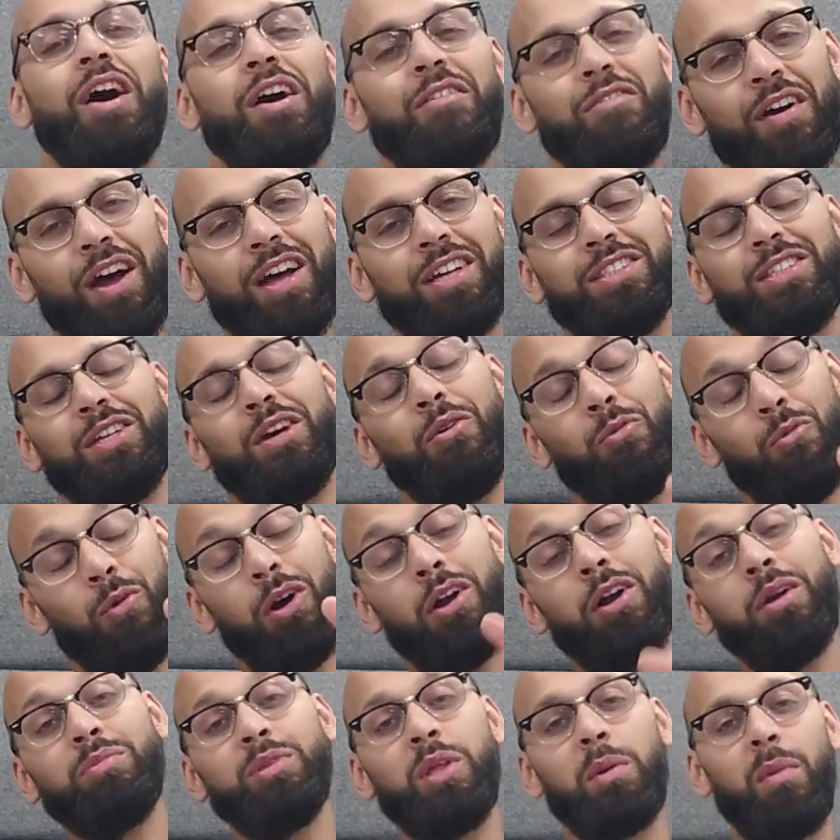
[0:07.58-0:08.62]
fight fans?
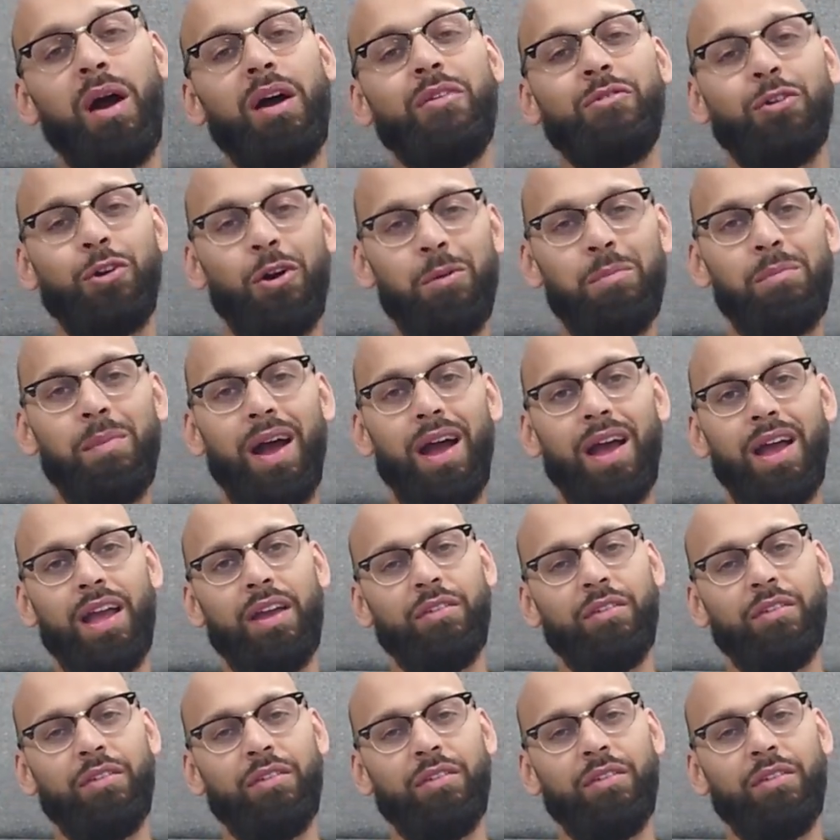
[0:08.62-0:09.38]
Welcome to mindforcombat.